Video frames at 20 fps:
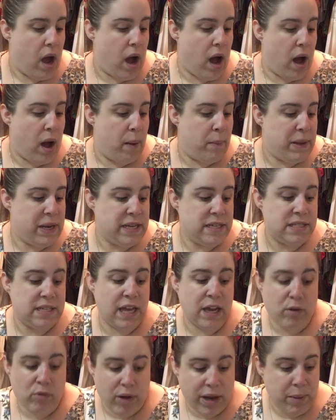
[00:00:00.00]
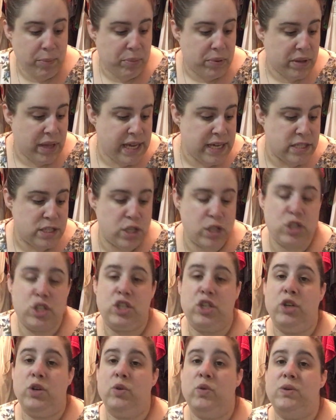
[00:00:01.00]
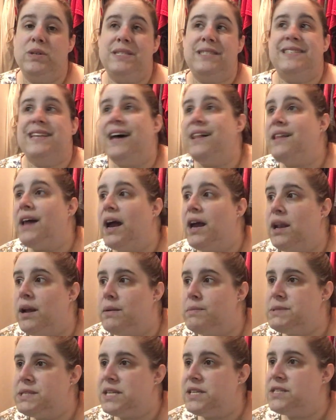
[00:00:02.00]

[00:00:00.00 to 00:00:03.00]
it is a great place to sell items.